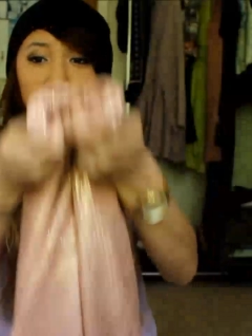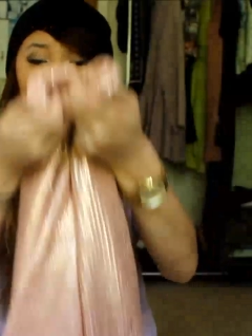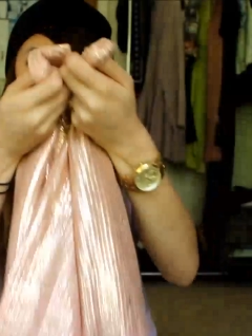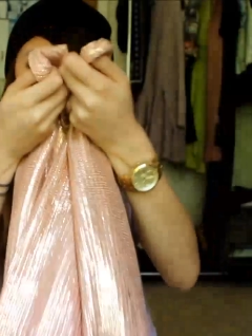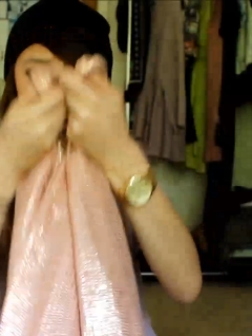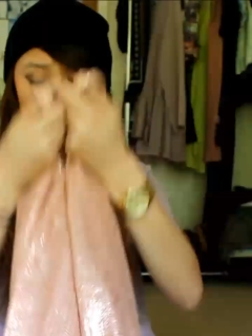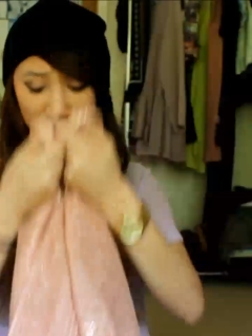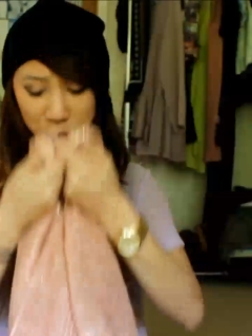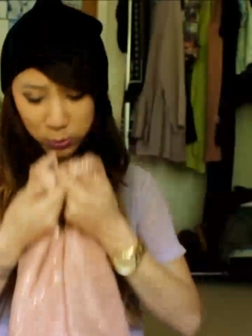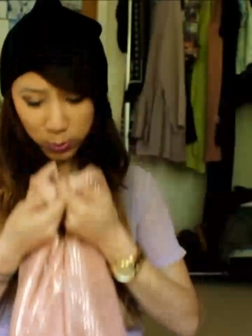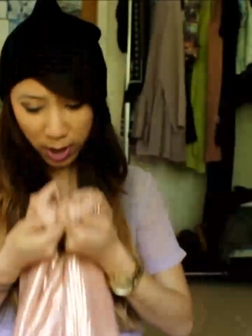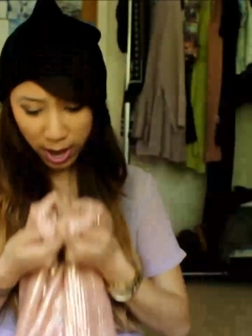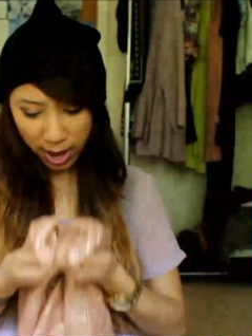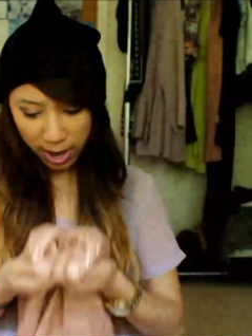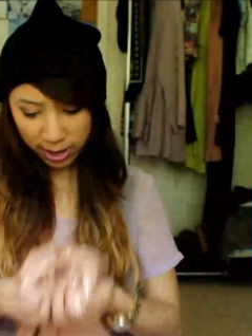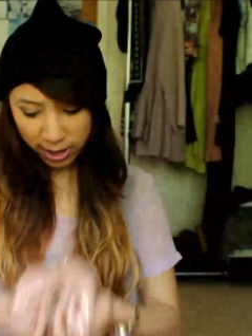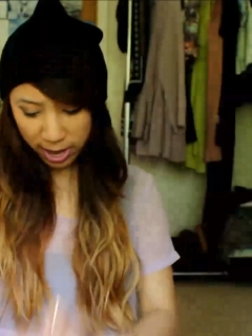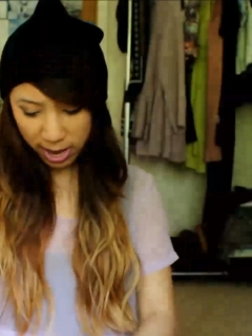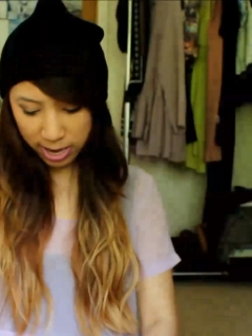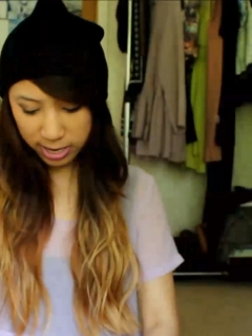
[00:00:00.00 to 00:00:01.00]
On as
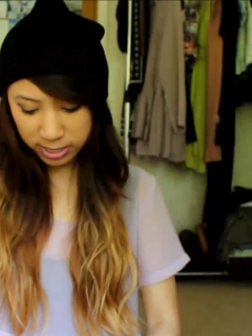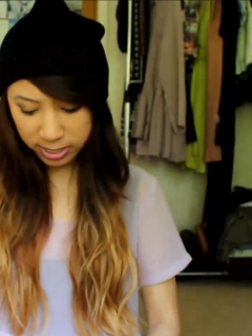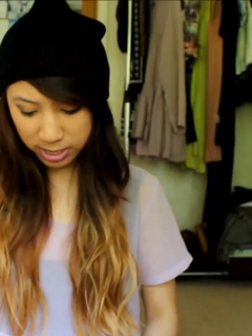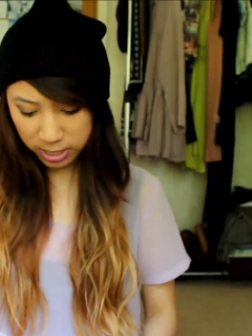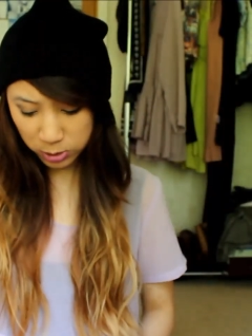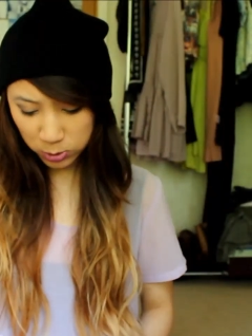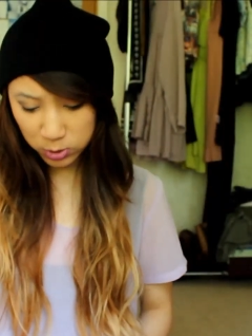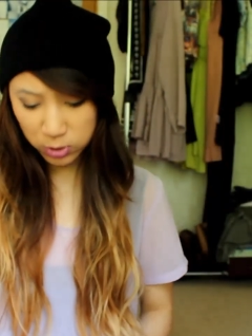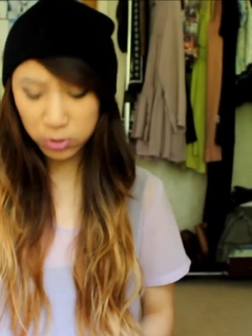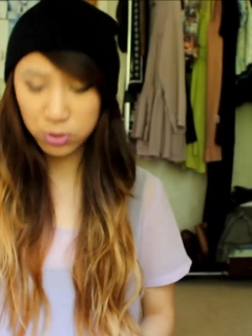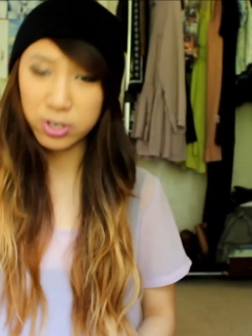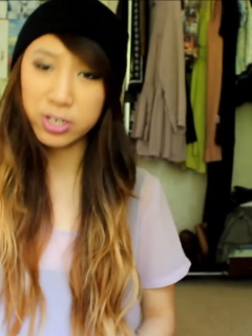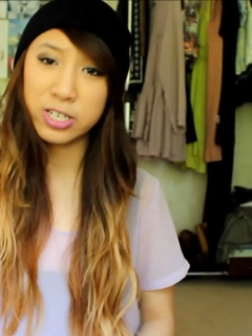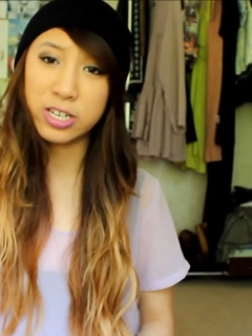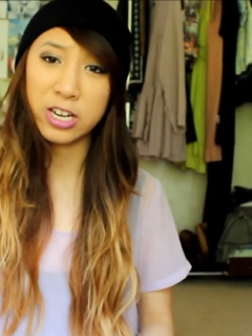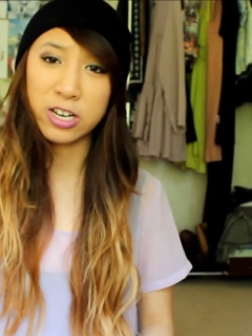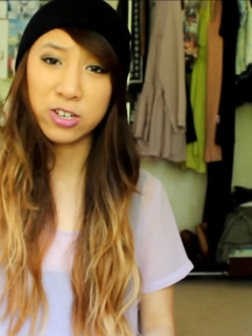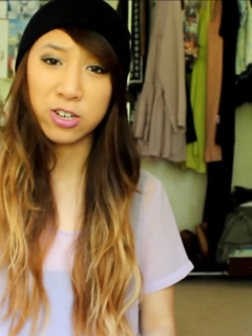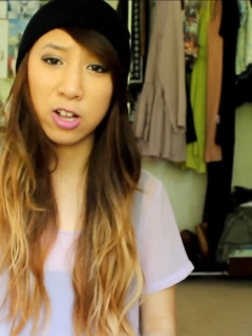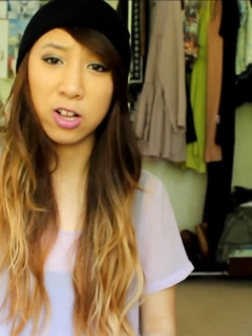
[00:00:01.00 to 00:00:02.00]
well, and this was only
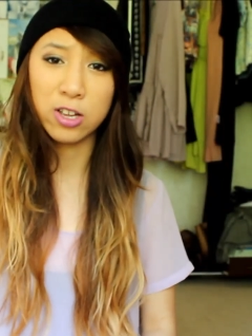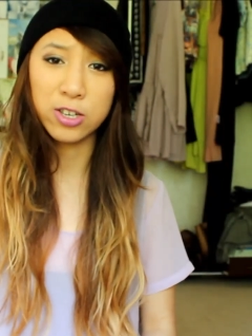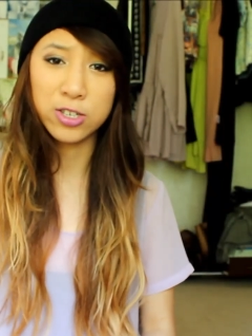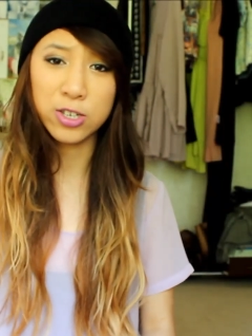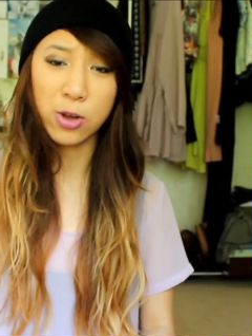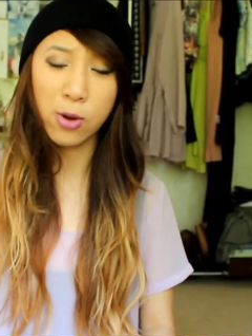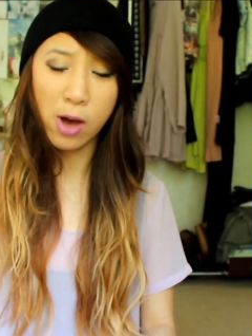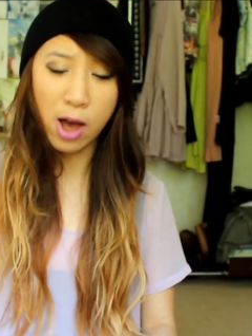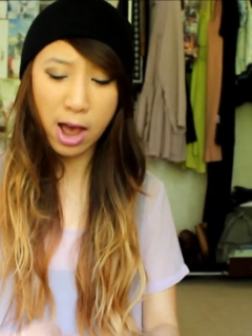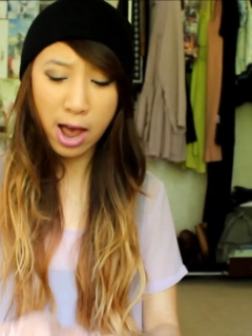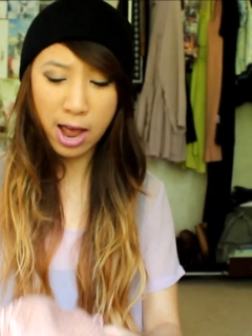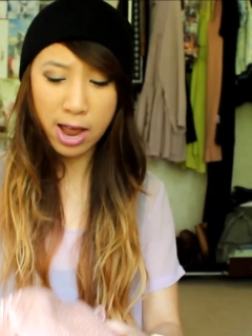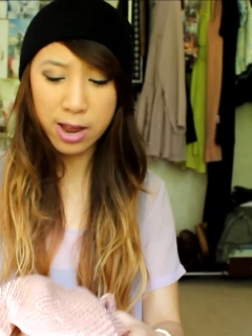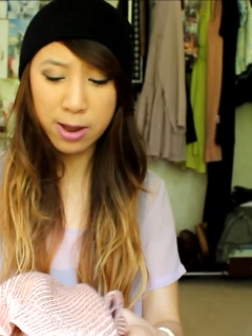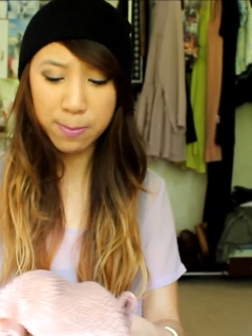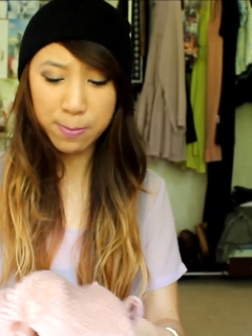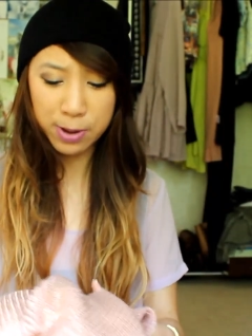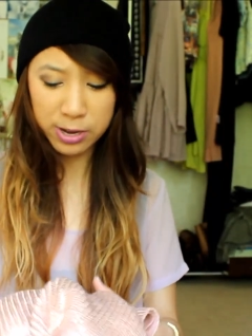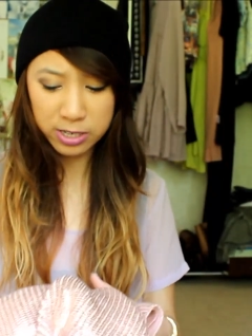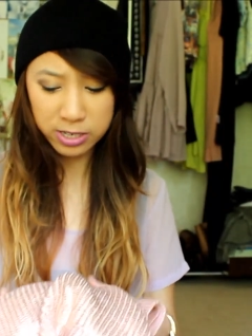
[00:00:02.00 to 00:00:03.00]
$10, so
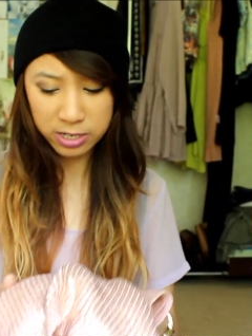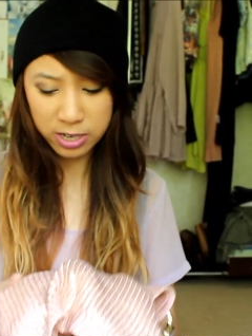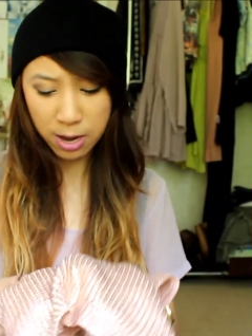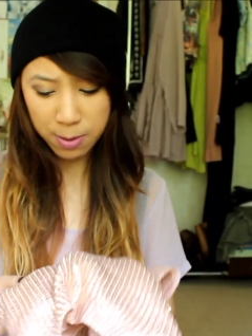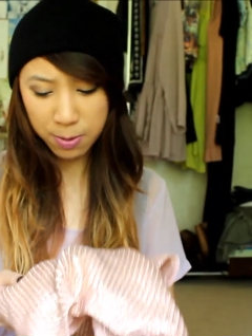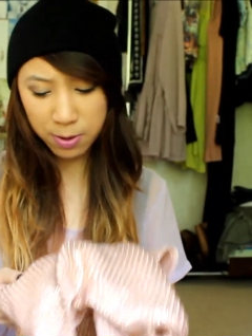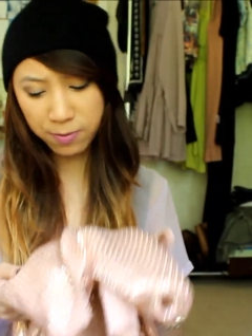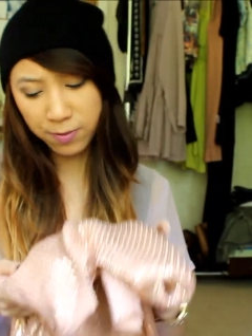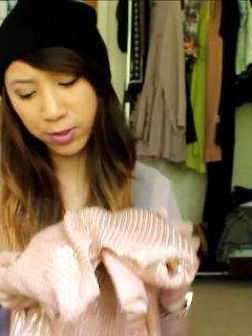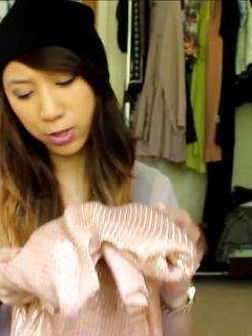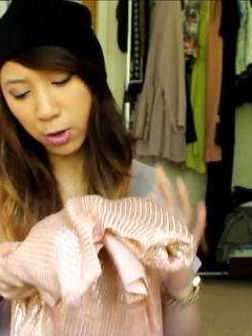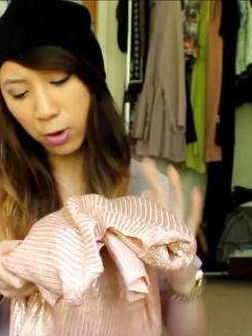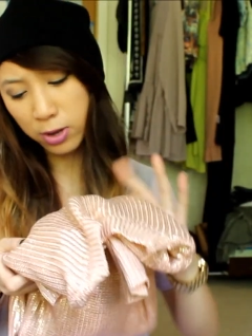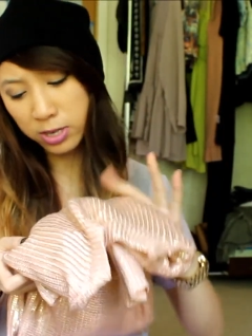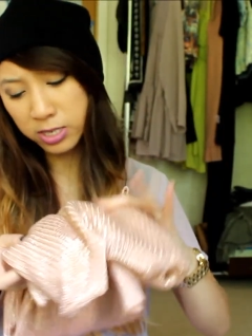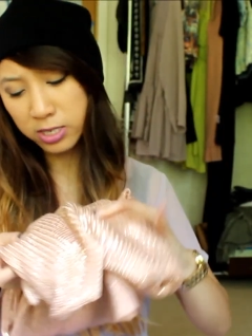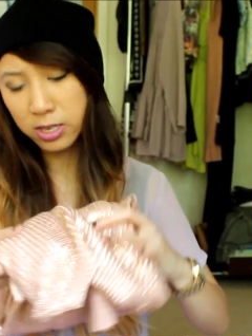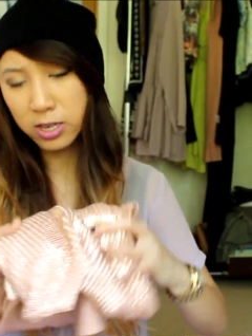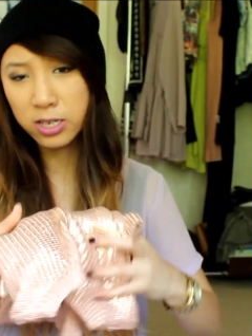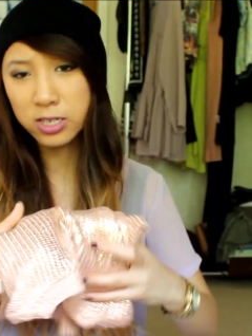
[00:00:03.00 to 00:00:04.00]
I picked it up even though
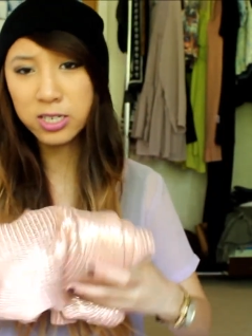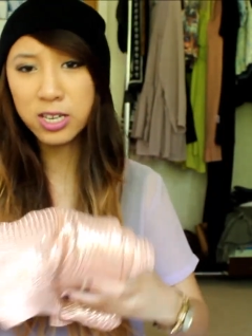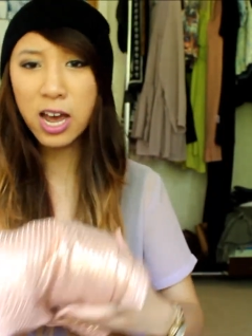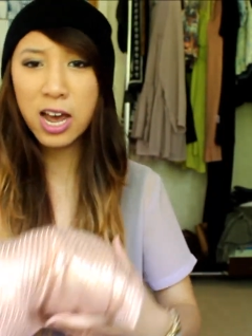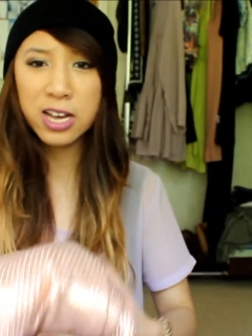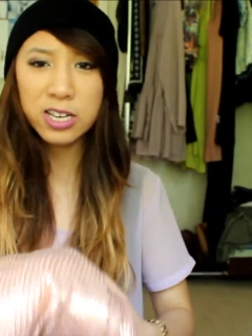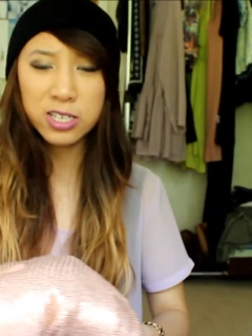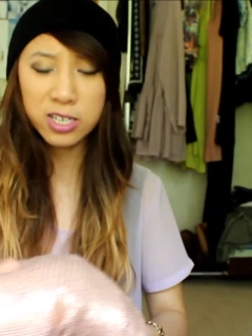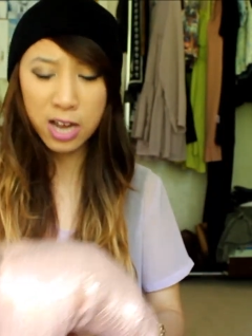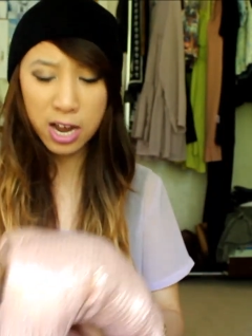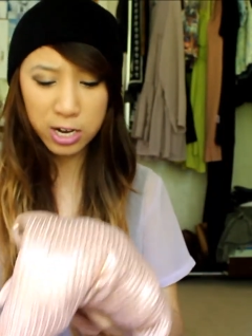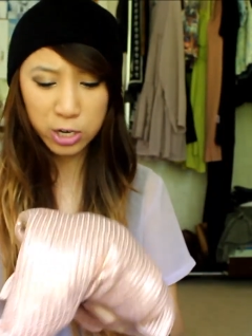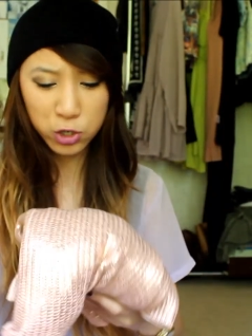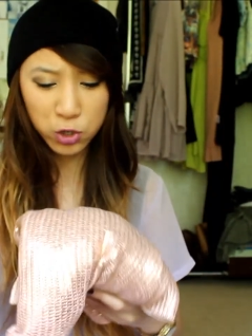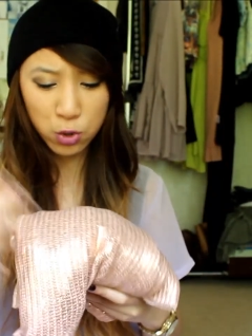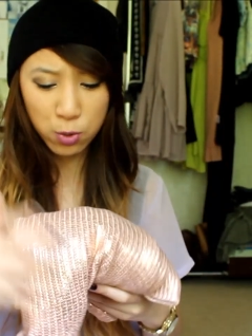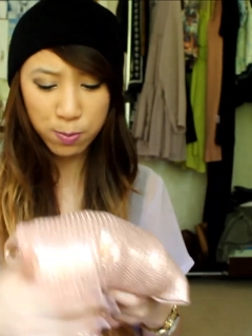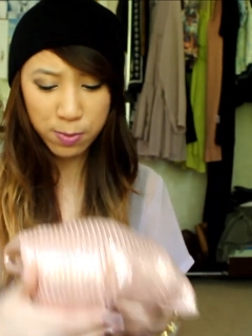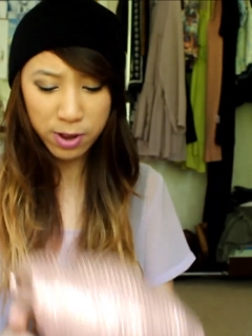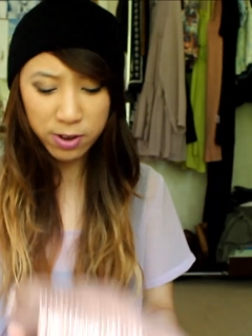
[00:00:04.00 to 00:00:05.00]
it's in a size kind of
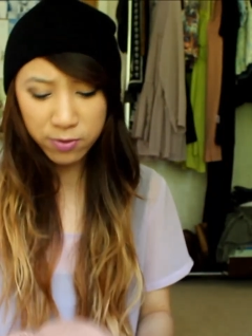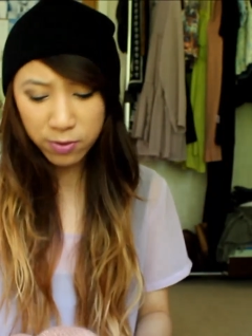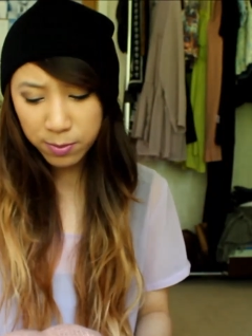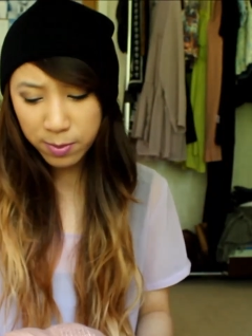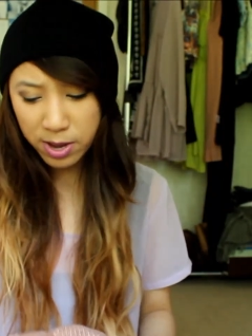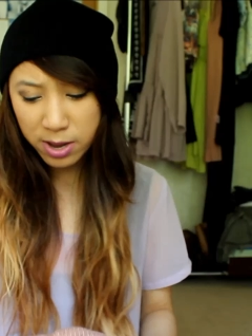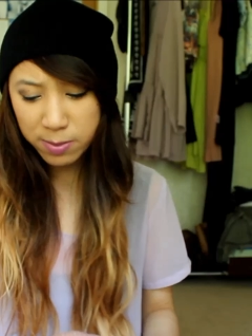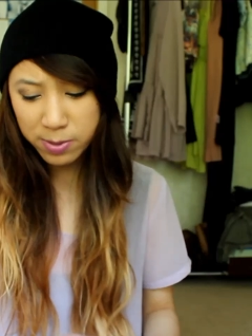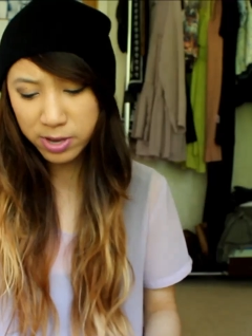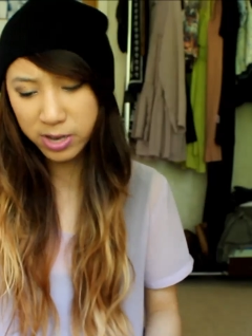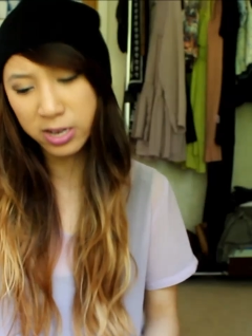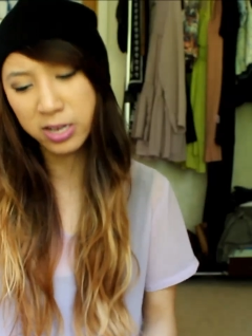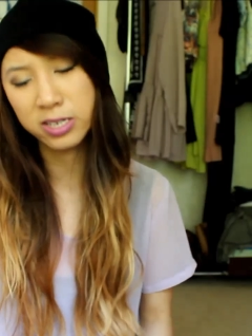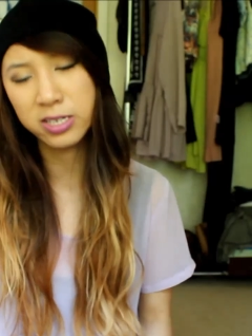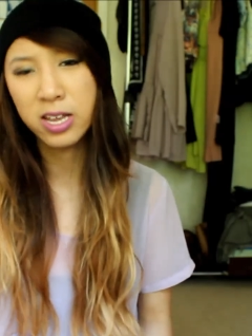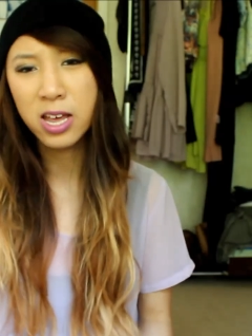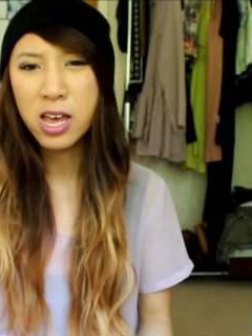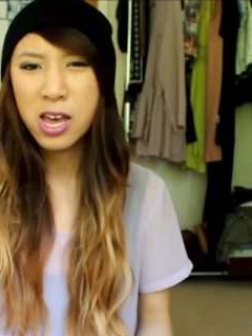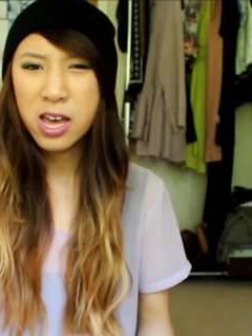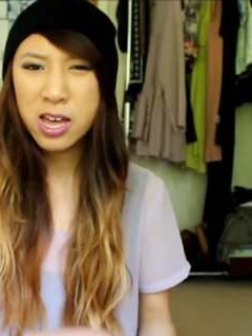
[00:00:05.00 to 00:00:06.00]
too big for me, because